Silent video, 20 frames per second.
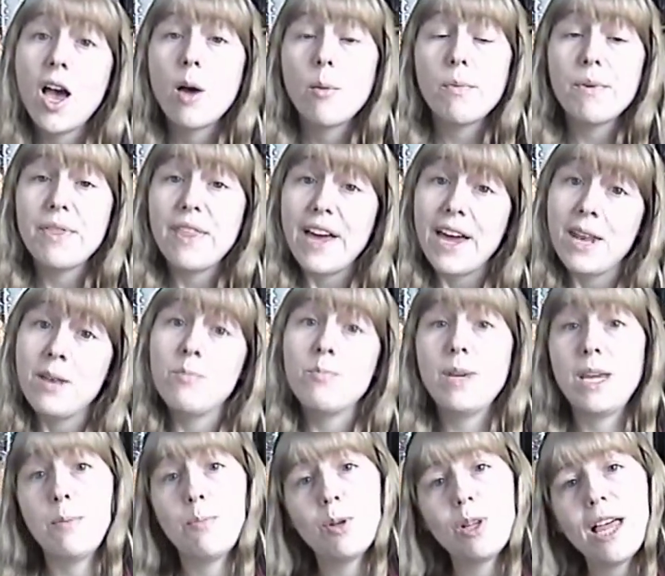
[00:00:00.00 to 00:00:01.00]
But then
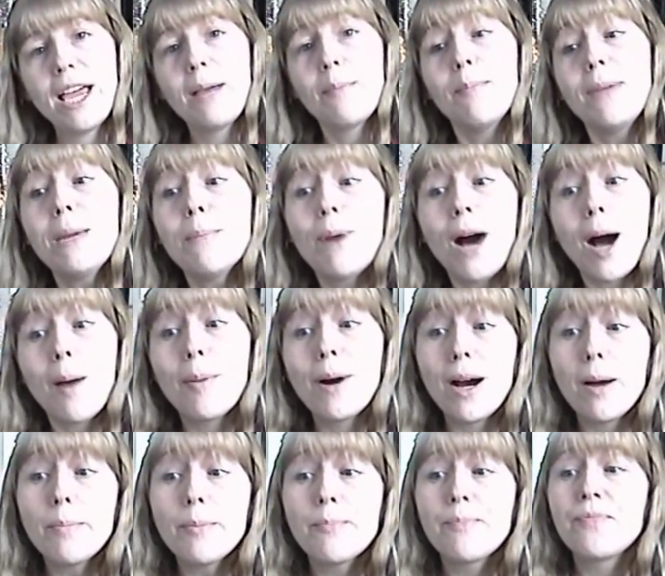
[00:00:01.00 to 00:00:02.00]
people like me pop
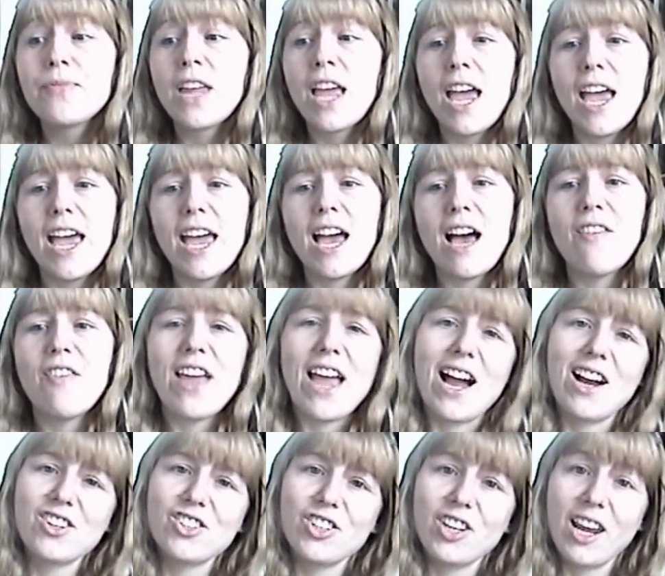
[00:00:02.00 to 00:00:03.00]
up, and they
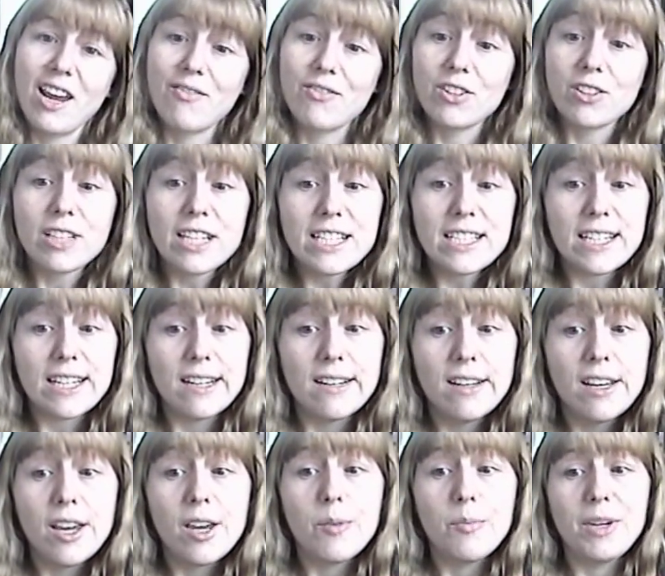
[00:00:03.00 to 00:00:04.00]
actually have to listen
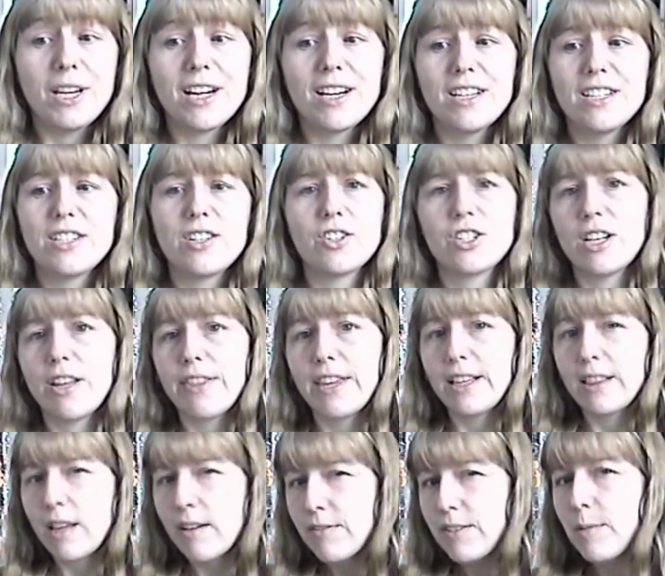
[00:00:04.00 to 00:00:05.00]
because there's
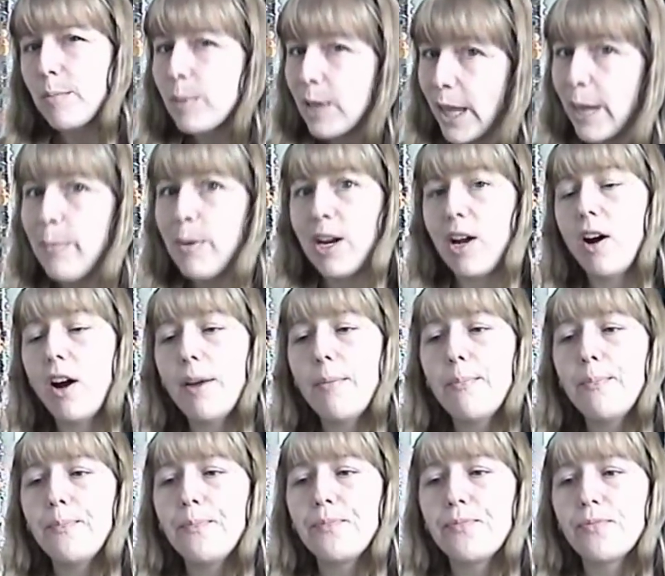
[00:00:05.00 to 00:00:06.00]
nothing left to blame it on.
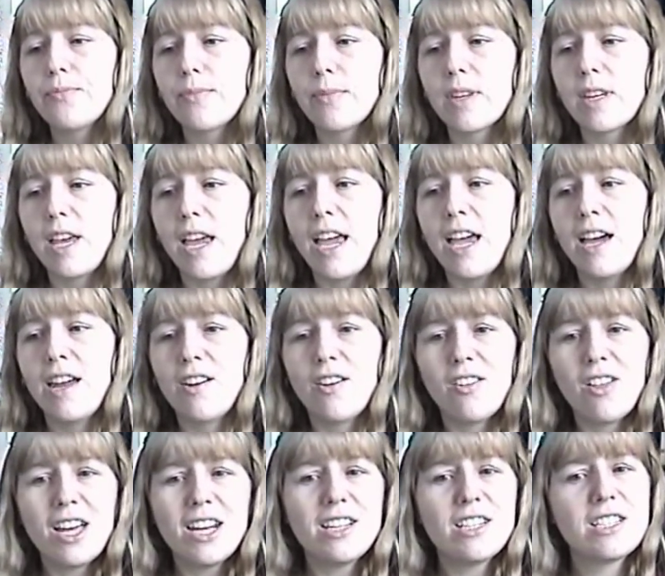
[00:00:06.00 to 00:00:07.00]
And a
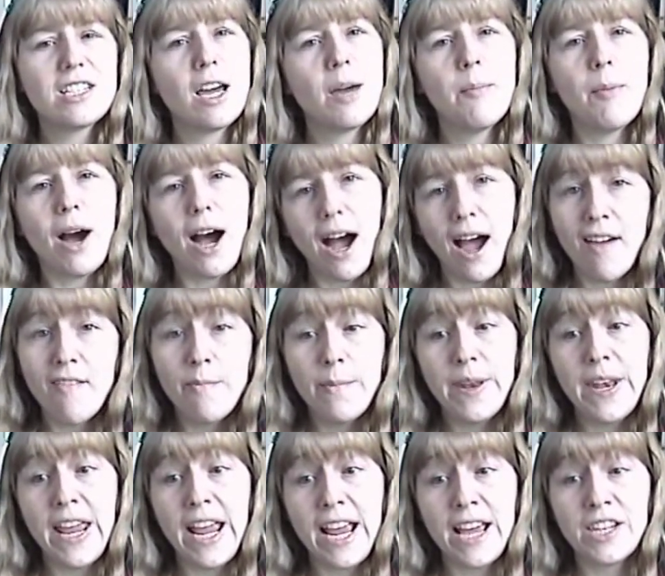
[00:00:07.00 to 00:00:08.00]
lot of the time I've
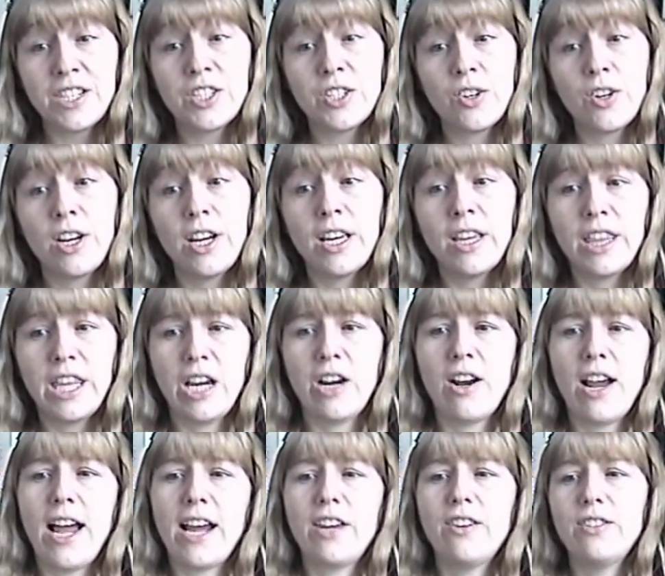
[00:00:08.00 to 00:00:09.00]
been answering
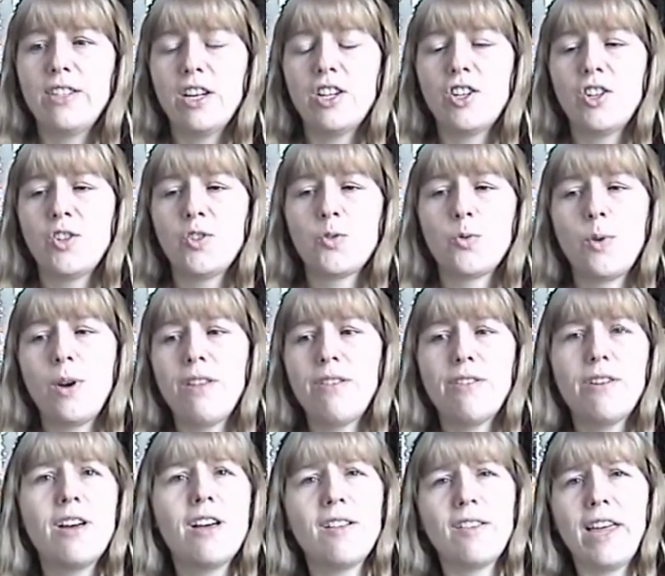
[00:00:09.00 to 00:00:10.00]
their accusations with,
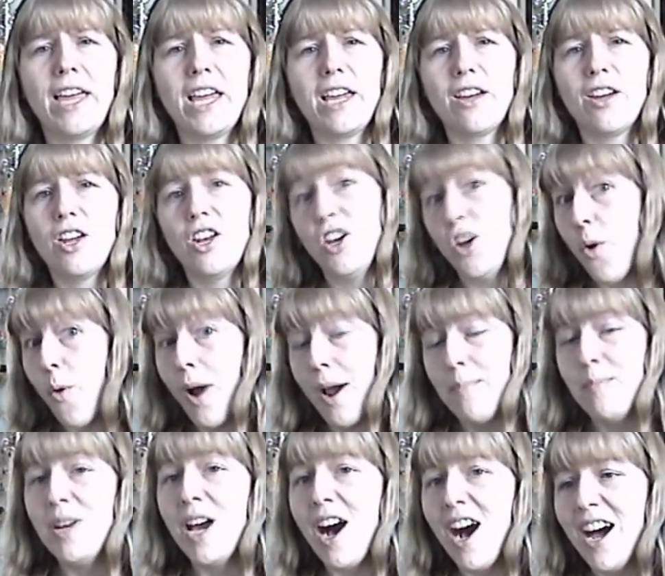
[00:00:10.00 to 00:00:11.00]
like, no
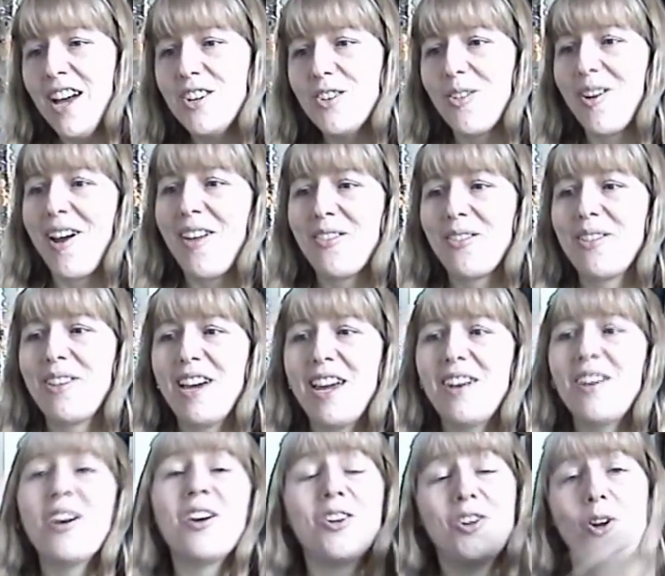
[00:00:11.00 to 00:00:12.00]
I'm not, rather
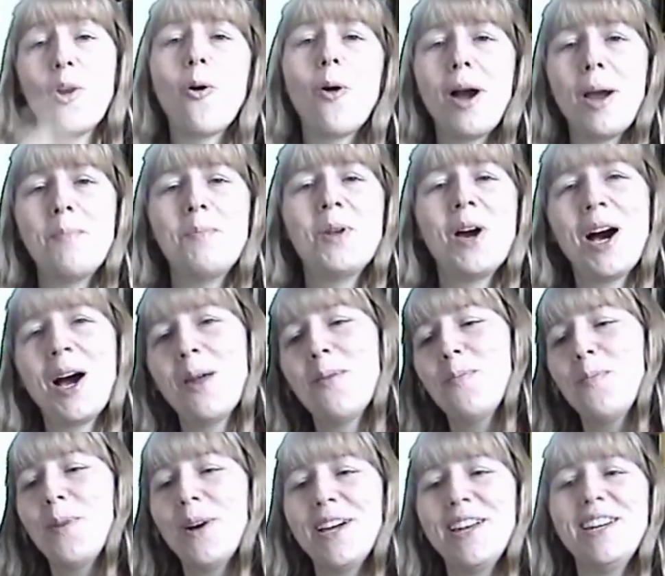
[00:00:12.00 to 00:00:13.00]
than no I'm not,
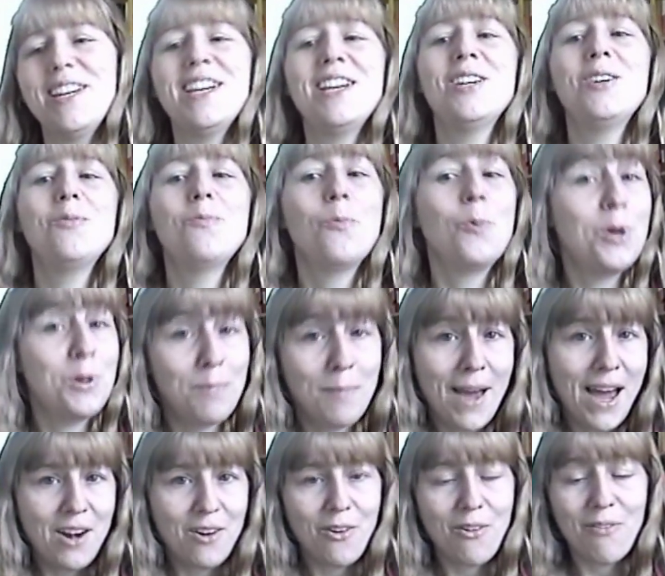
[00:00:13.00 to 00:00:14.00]
but it wouldn't
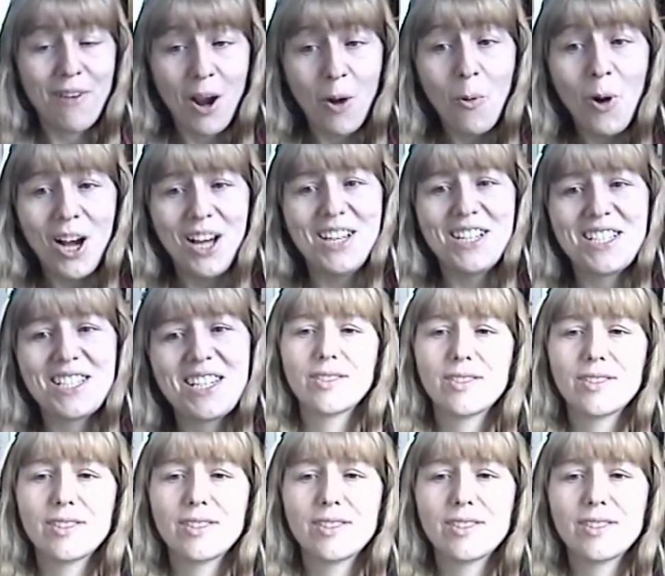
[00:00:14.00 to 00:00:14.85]
matter if I was.